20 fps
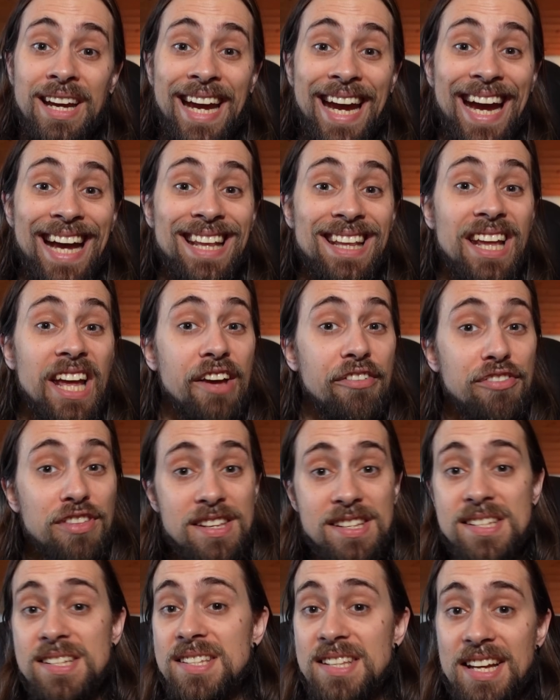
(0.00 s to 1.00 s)
And if
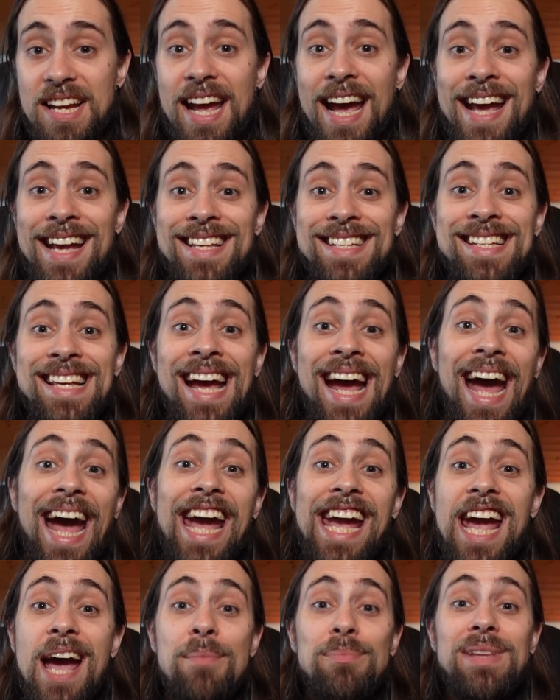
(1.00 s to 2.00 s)
this is the case,
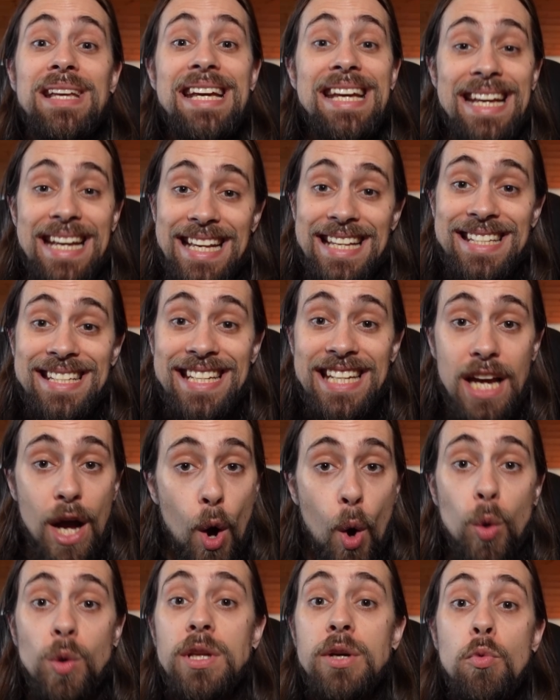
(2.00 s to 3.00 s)
AMD is the
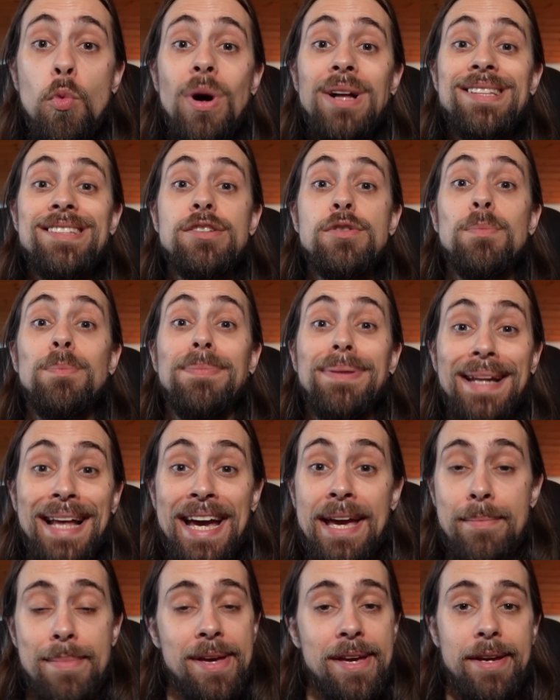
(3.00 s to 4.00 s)
only one to
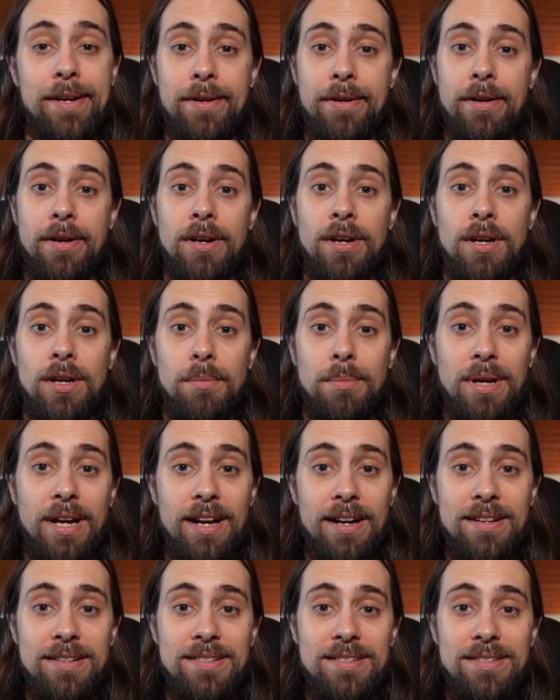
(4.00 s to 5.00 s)
blame here,
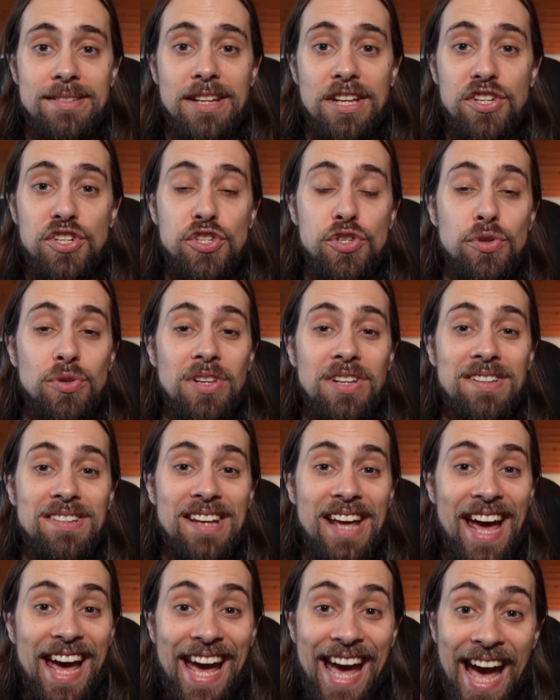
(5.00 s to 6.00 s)
because they shouldn't
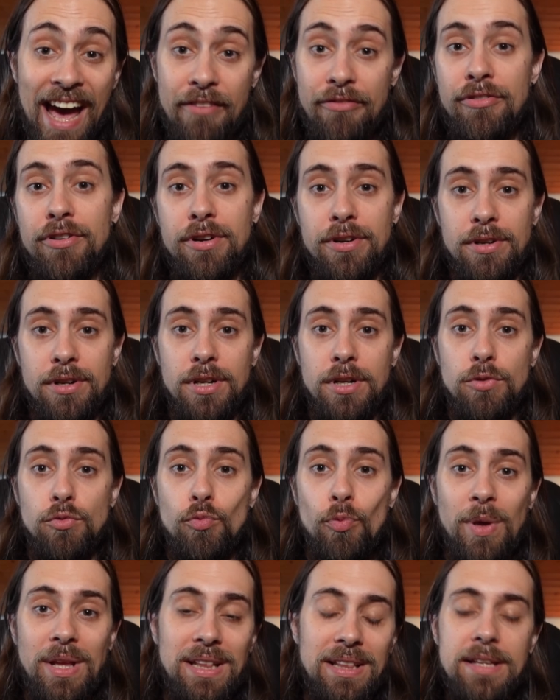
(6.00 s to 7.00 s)
ever
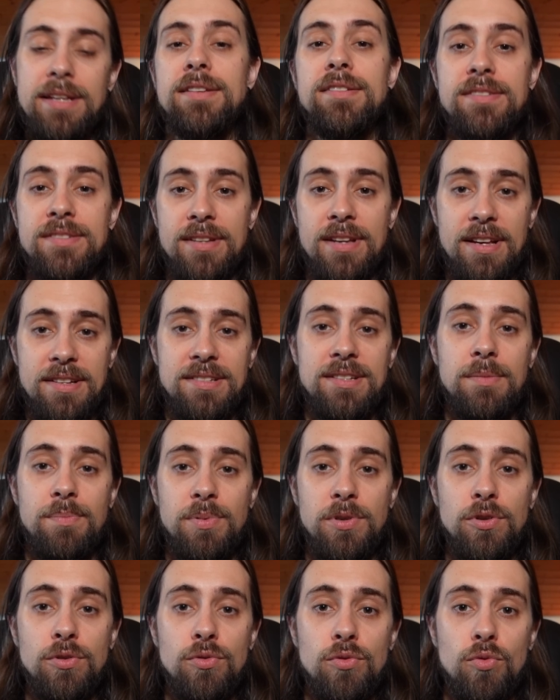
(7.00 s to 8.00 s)
release a
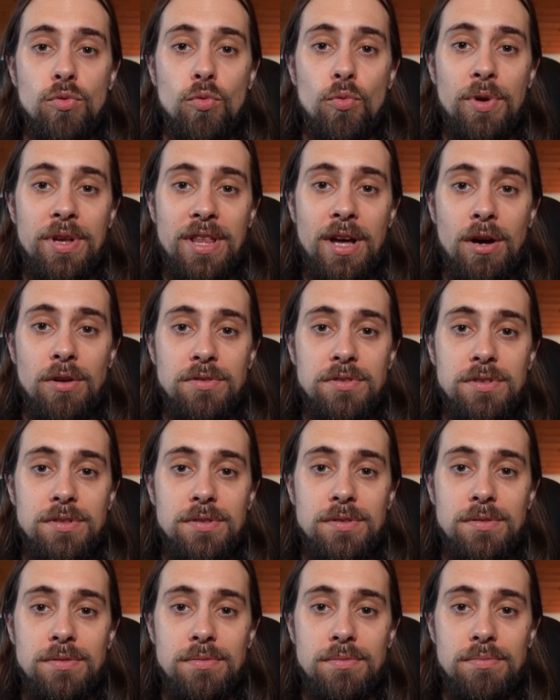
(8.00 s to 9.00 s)
CPU
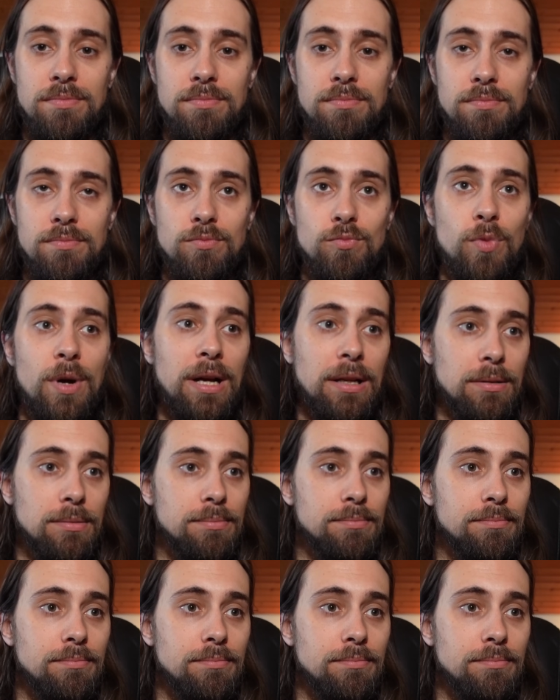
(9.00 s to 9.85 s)
without, well,